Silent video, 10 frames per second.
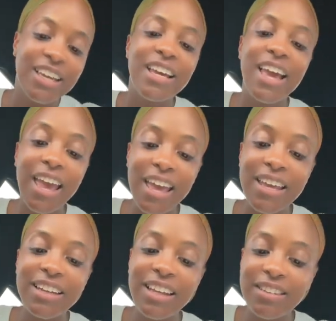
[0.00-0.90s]

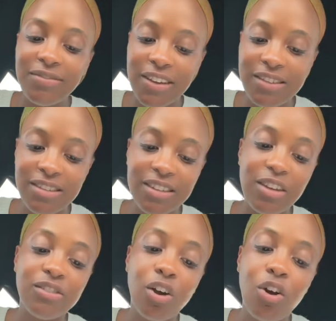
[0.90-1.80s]
And let's face it,
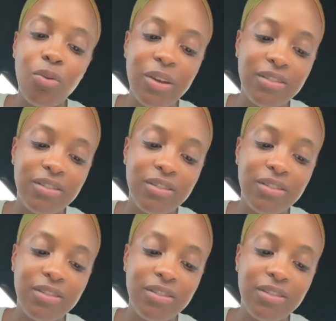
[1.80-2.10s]
there's always